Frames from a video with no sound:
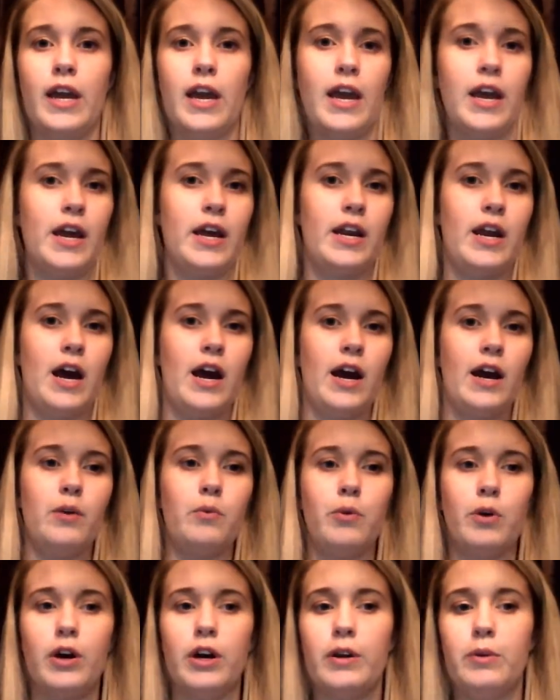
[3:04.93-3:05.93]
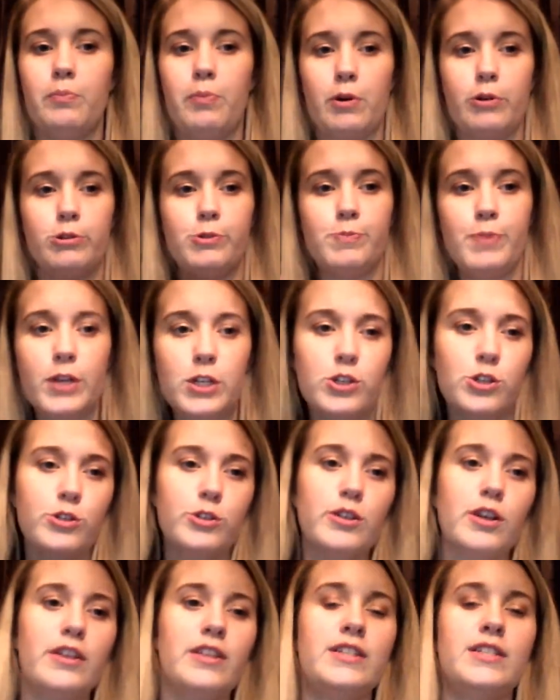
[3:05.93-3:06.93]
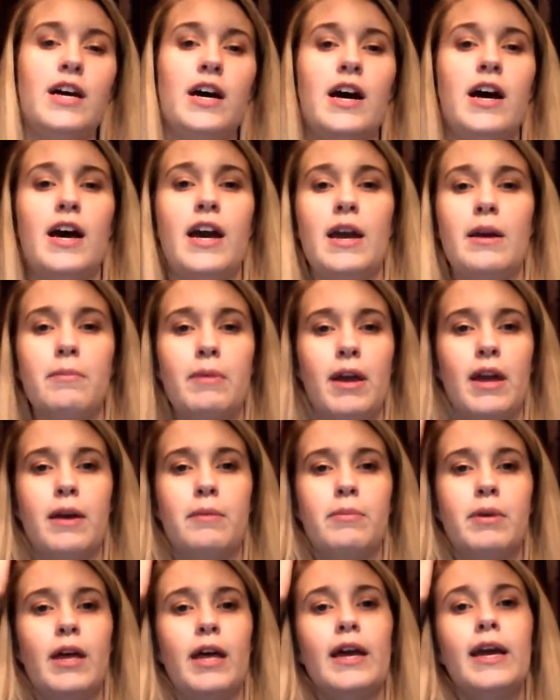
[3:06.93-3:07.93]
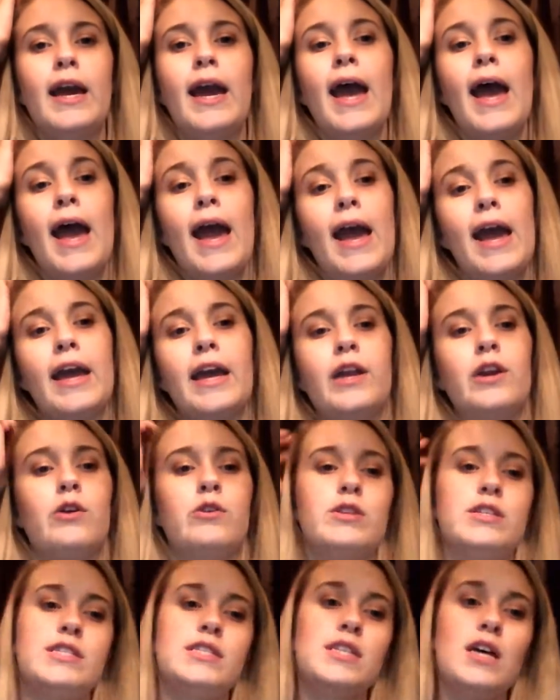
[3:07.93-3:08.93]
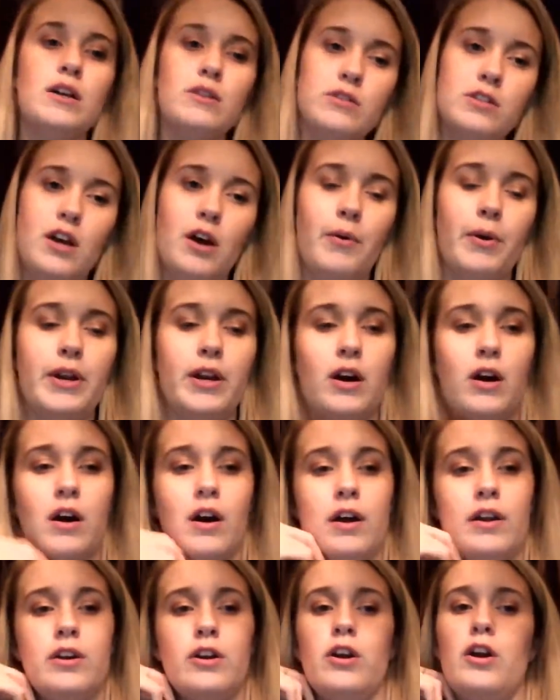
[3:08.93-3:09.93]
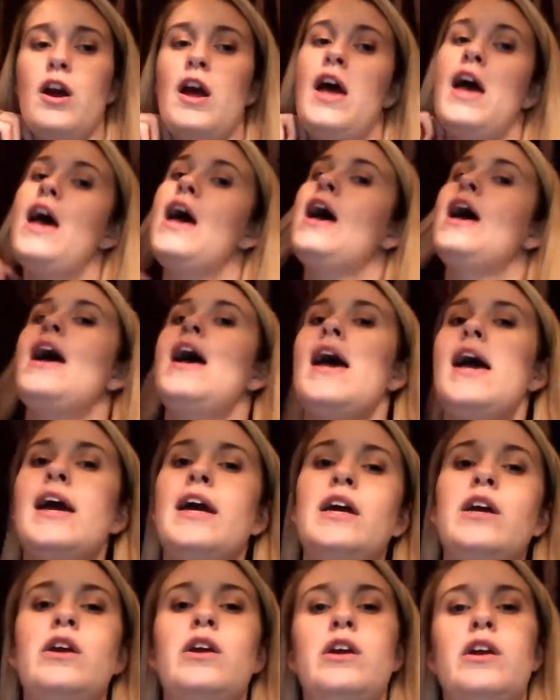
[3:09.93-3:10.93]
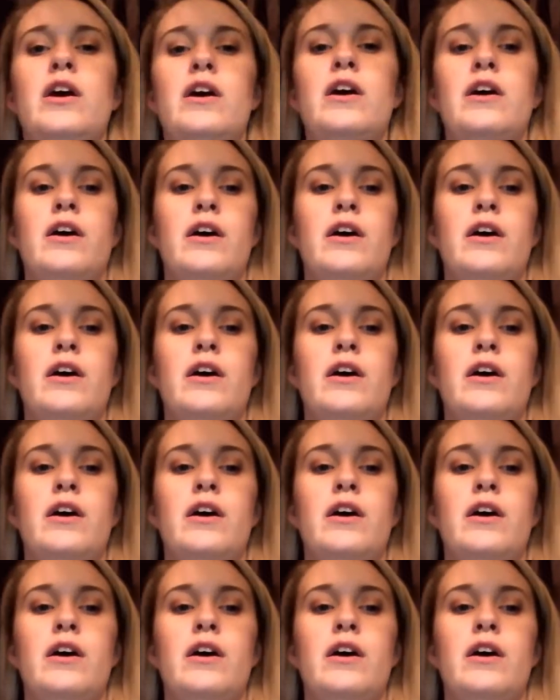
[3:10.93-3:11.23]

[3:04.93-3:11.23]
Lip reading: and I would post pictures all the time and be like, hey, you know, this sale's going on, or hey,